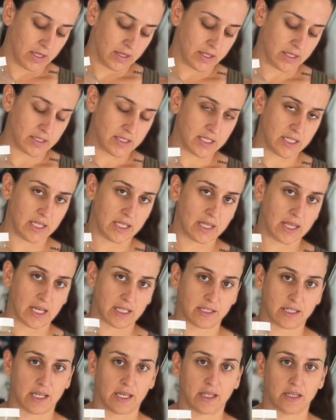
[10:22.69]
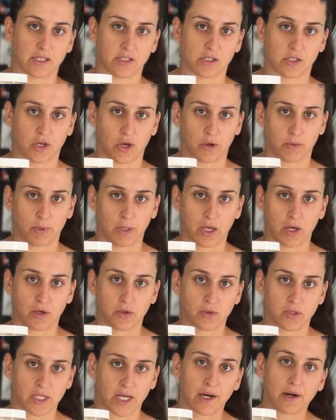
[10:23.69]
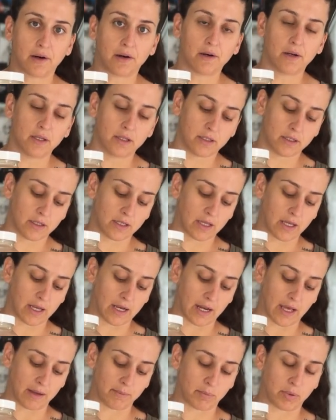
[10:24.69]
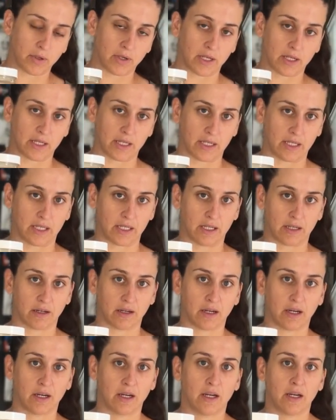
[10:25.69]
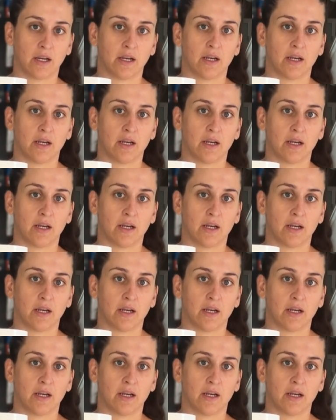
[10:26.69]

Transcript: the tea that's in the Scoby hotel, and I put it in here,